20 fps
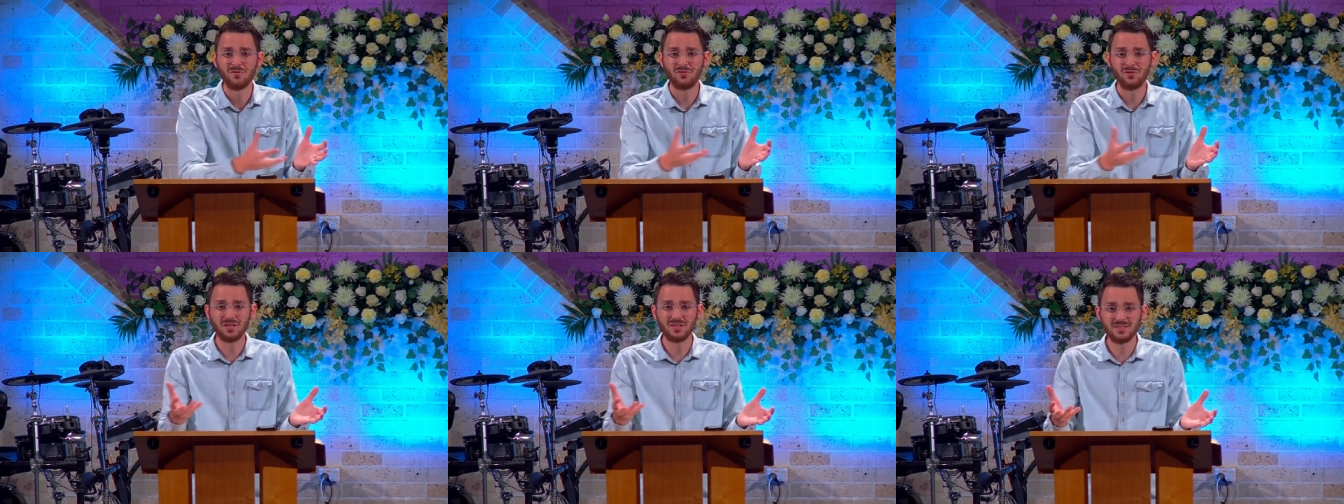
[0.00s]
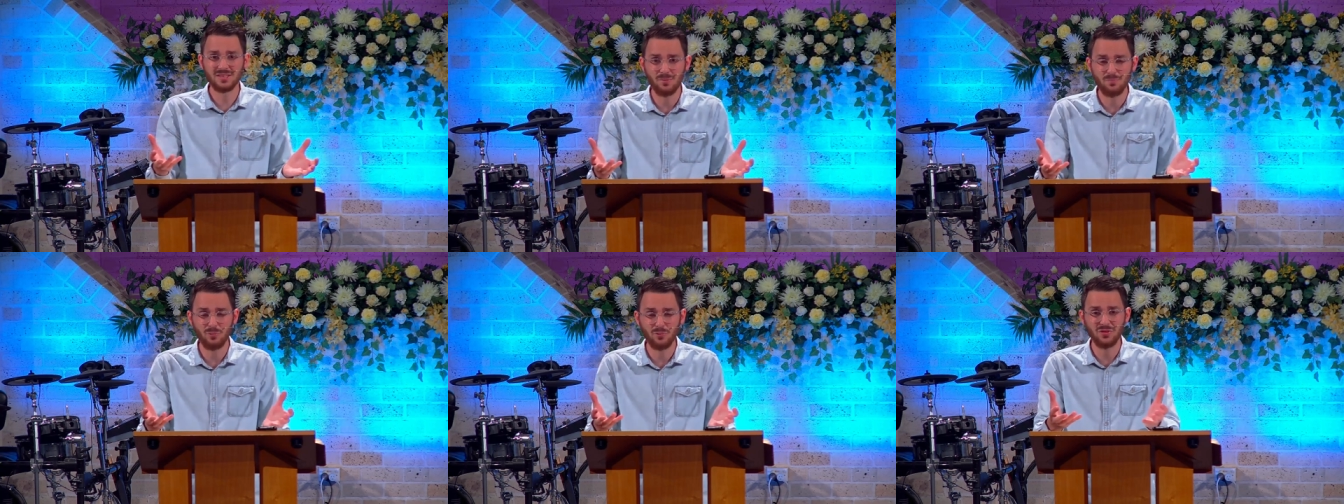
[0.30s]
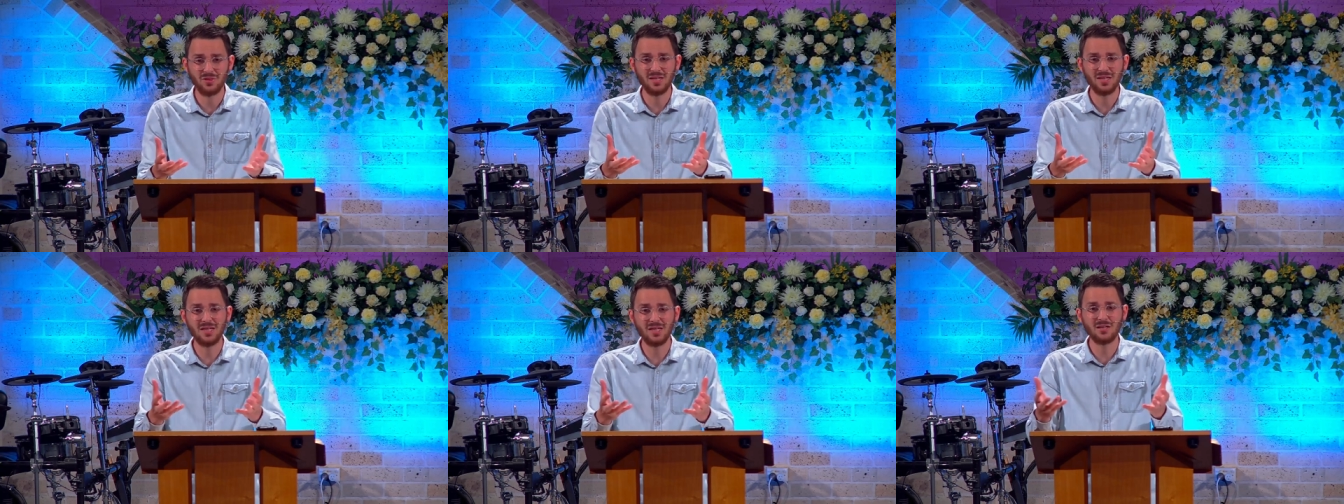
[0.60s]
for example,
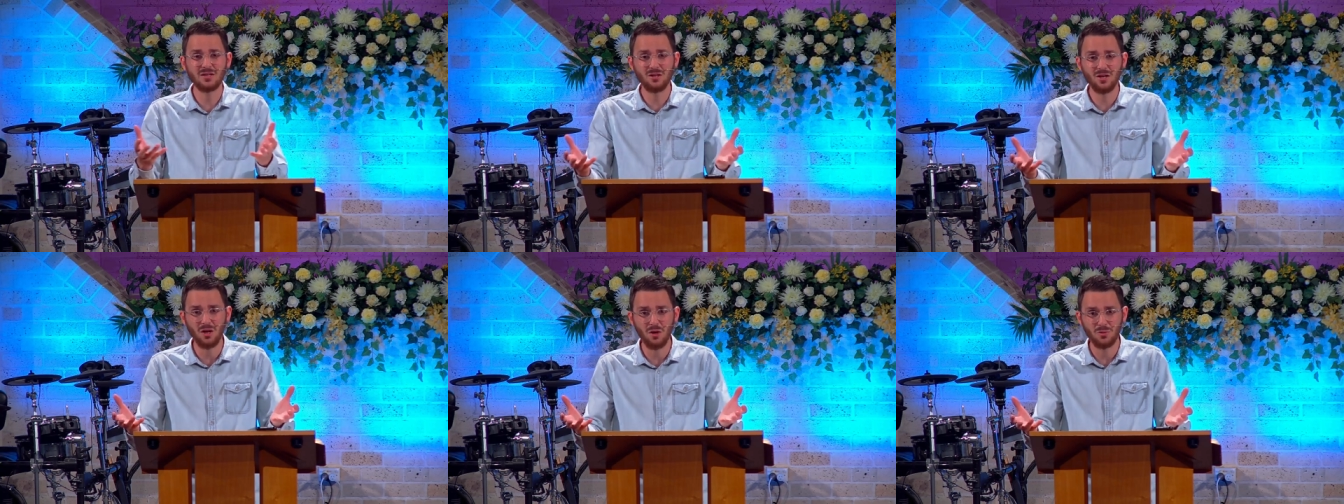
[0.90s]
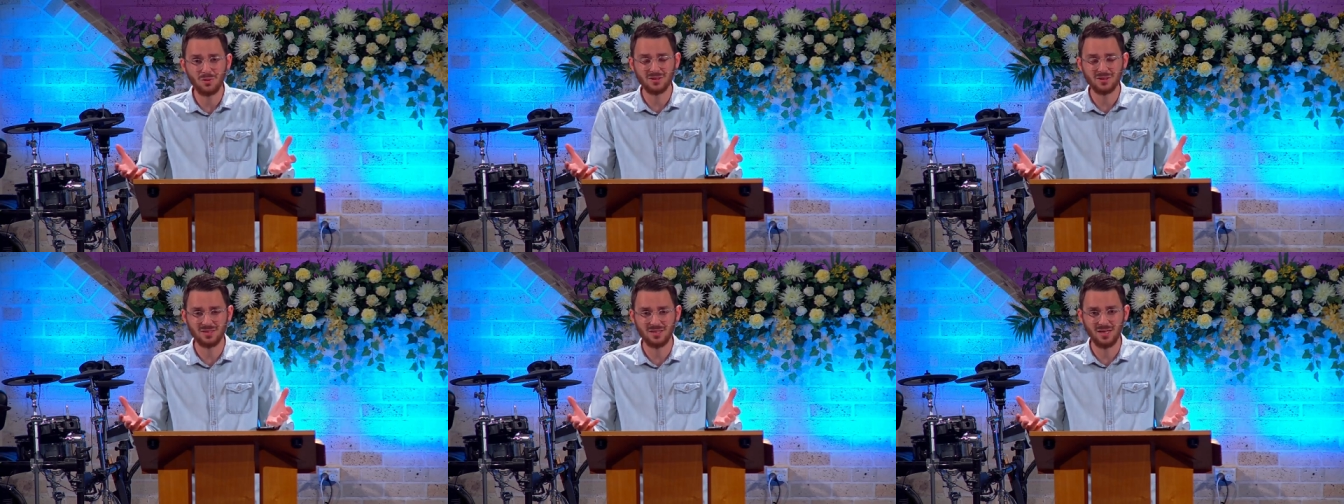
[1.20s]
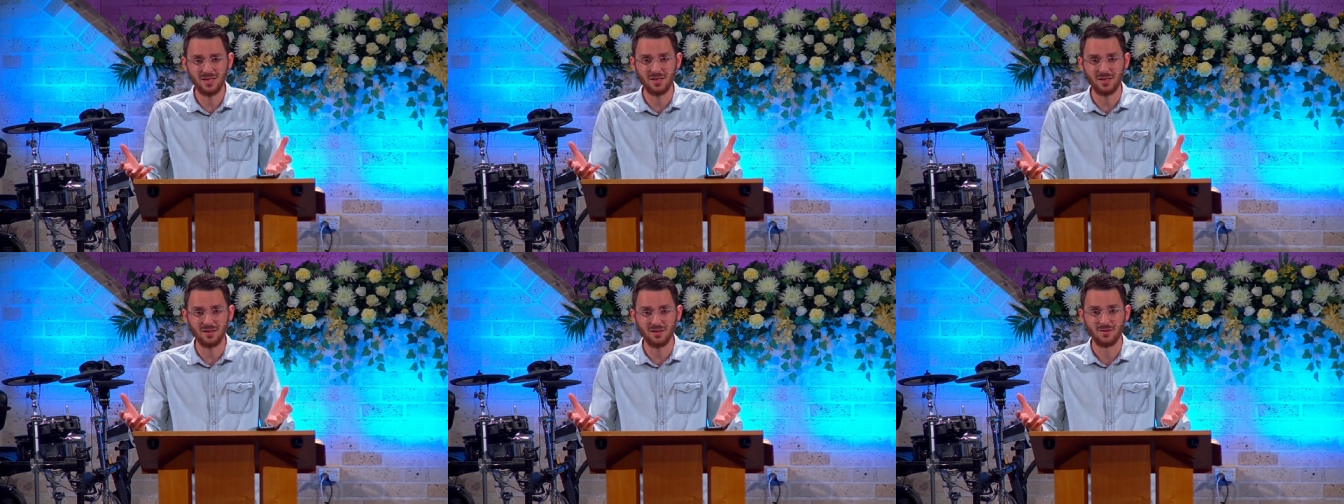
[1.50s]
think in Noah's
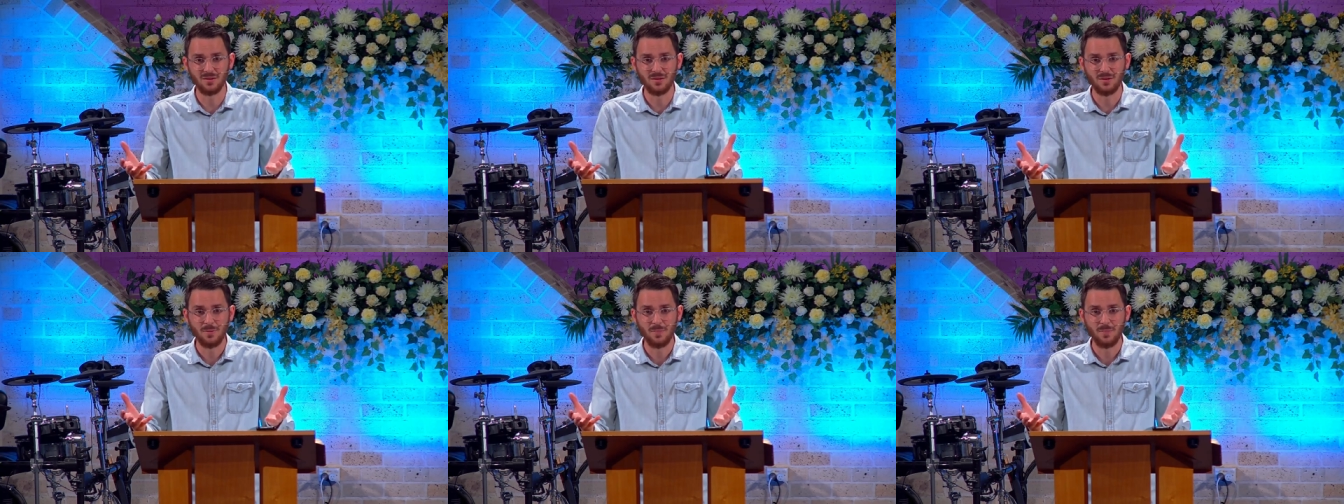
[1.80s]
day,